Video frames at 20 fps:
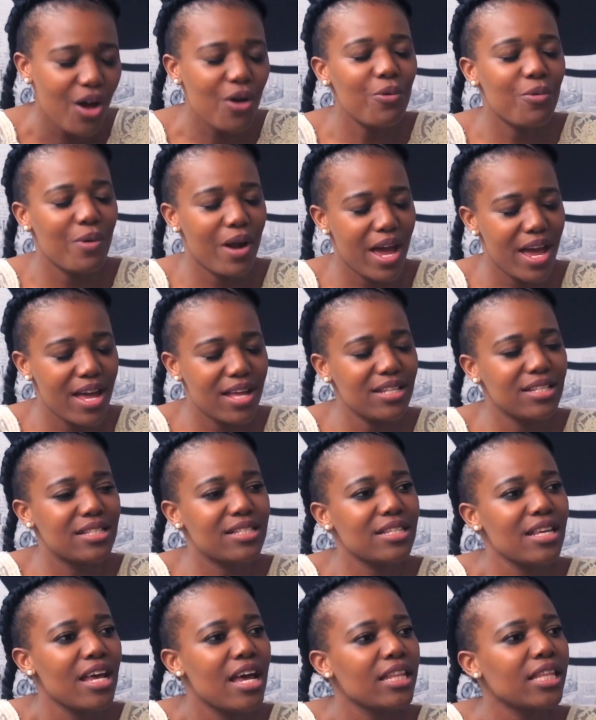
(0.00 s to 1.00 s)
All right.
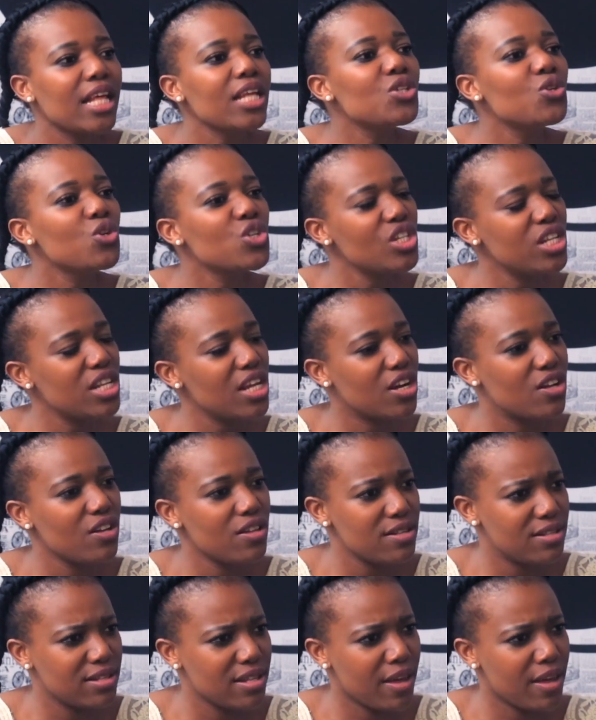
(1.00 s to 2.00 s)
That's usually a girl's